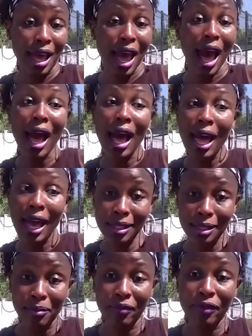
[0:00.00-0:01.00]
Right. I had
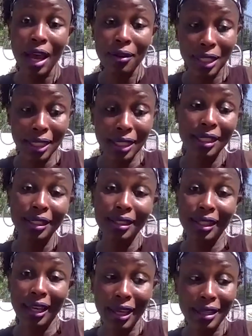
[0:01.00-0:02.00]
very good
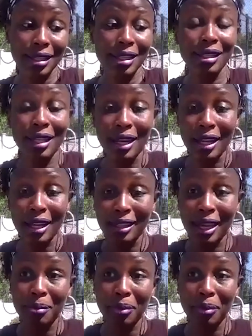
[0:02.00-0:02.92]
cases that that